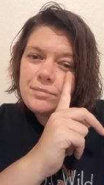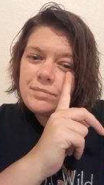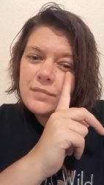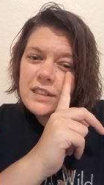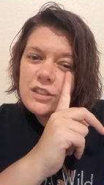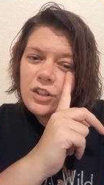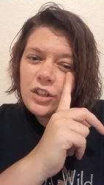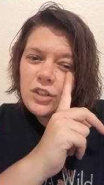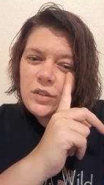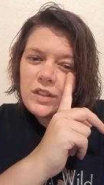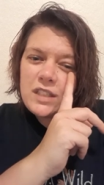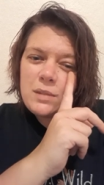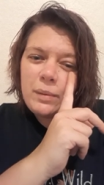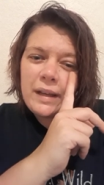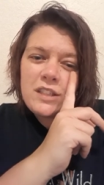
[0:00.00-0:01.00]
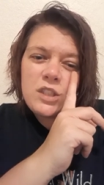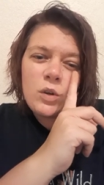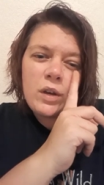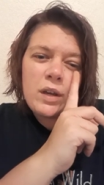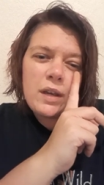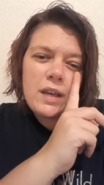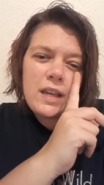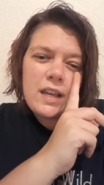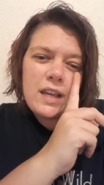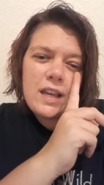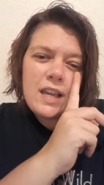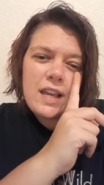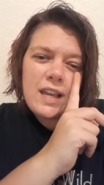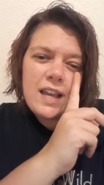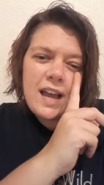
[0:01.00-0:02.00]
it's hard to explain. So
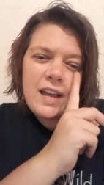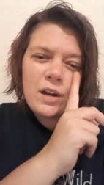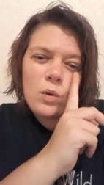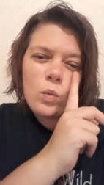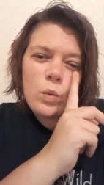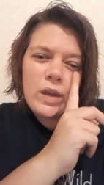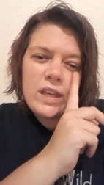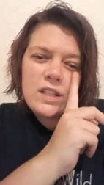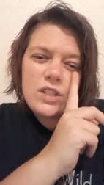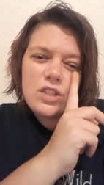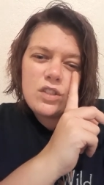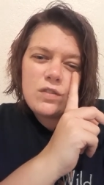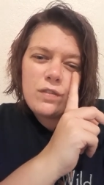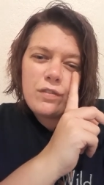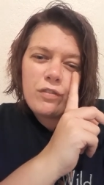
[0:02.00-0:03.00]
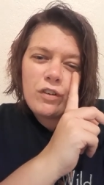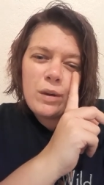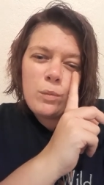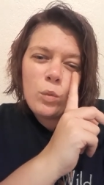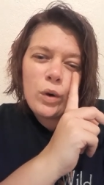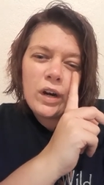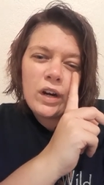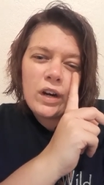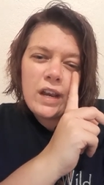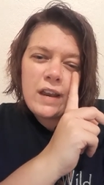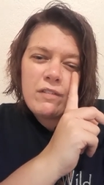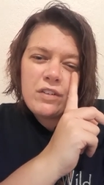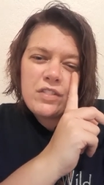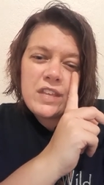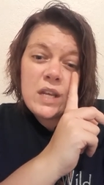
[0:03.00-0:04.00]
it kind of went from where
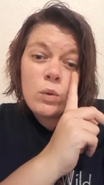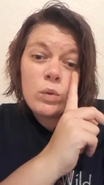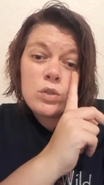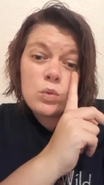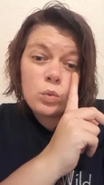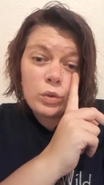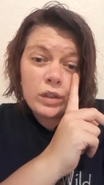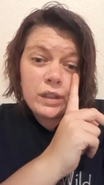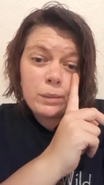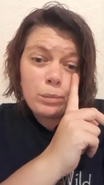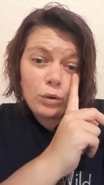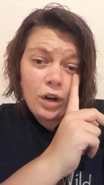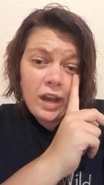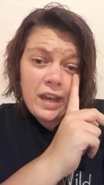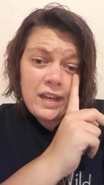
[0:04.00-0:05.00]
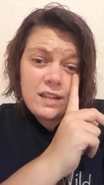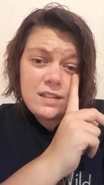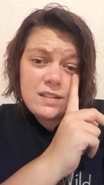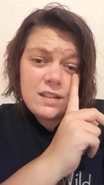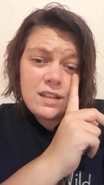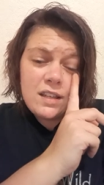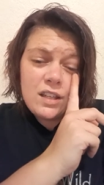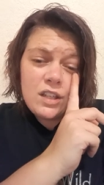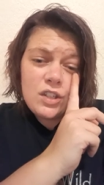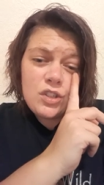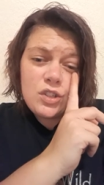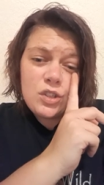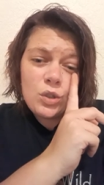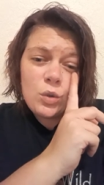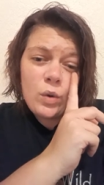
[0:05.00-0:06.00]
everything was really bright
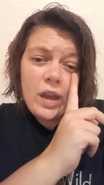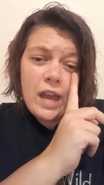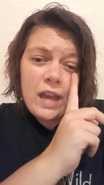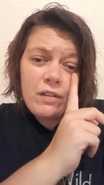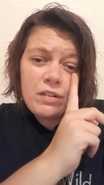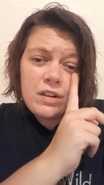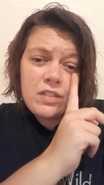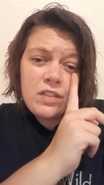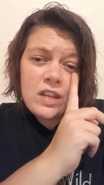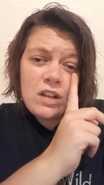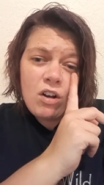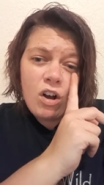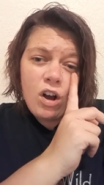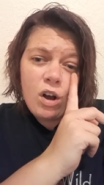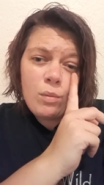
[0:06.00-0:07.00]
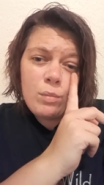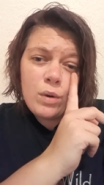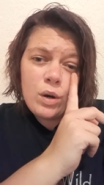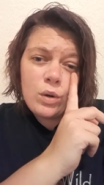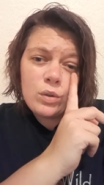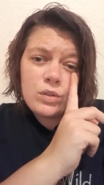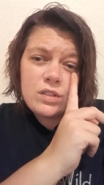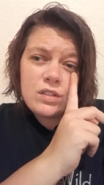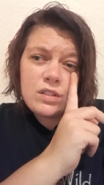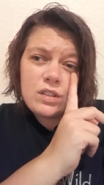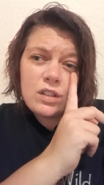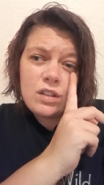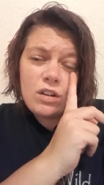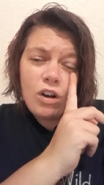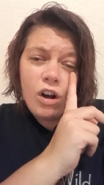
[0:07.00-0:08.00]
to everything,
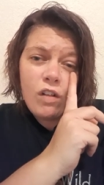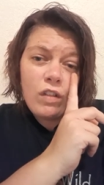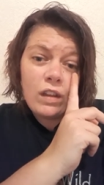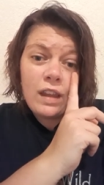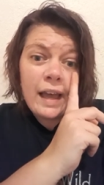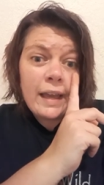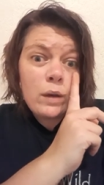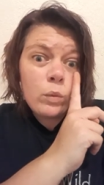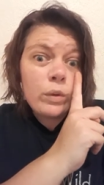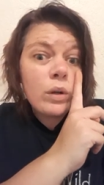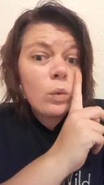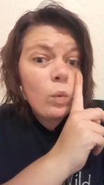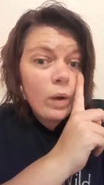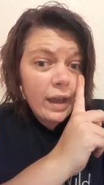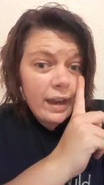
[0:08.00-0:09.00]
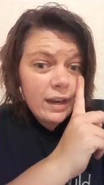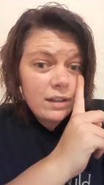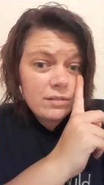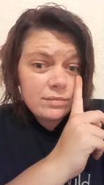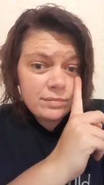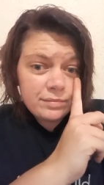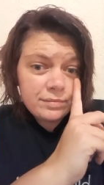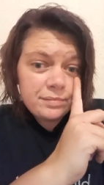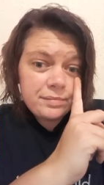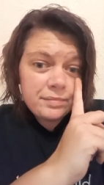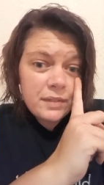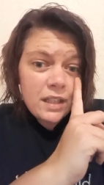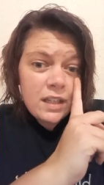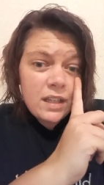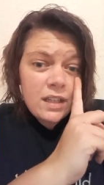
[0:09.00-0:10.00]
almost all the light went away.
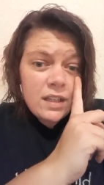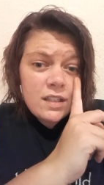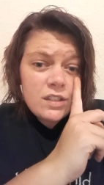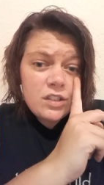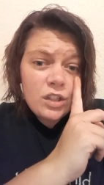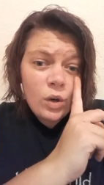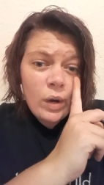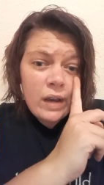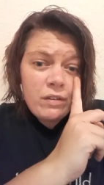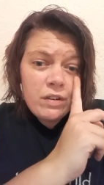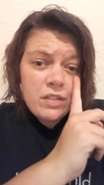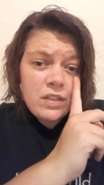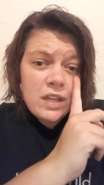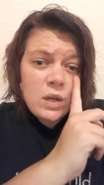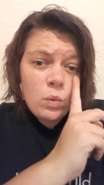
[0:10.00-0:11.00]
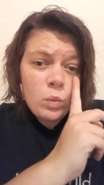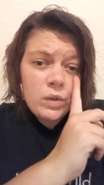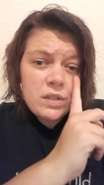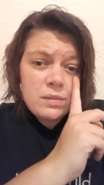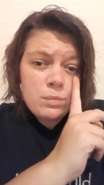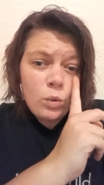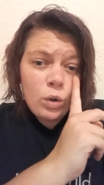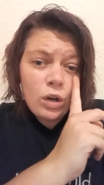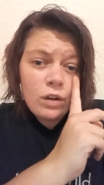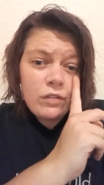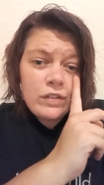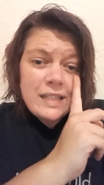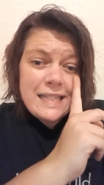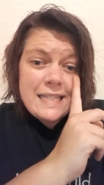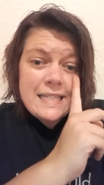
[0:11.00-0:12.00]
So everything was more
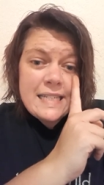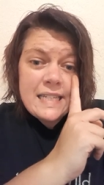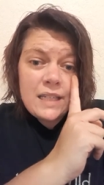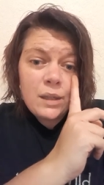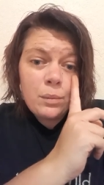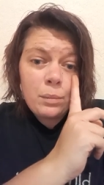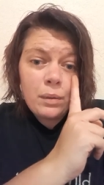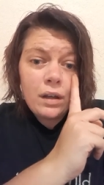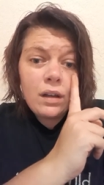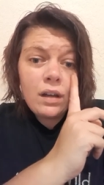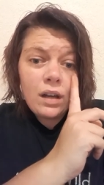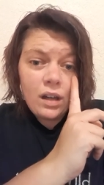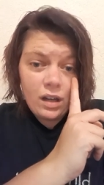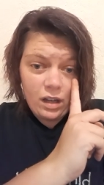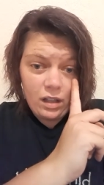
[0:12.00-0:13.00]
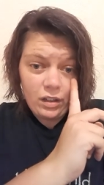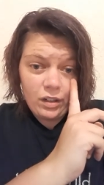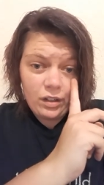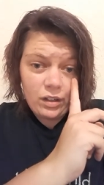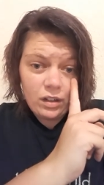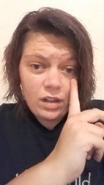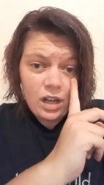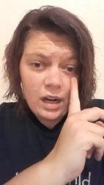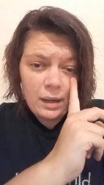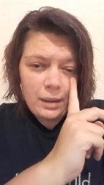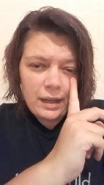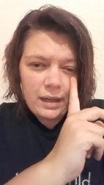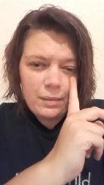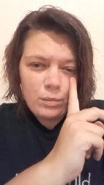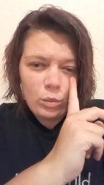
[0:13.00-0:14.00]
of a dim color, kind of
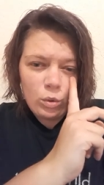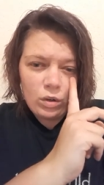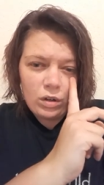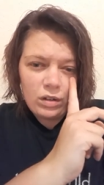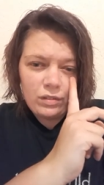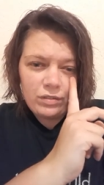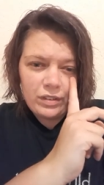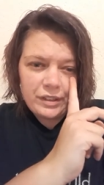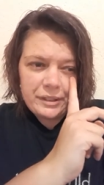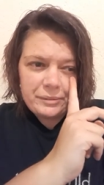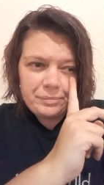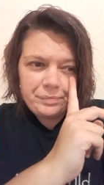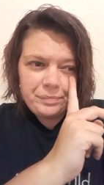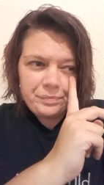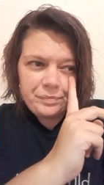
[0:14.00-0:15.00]
like more of a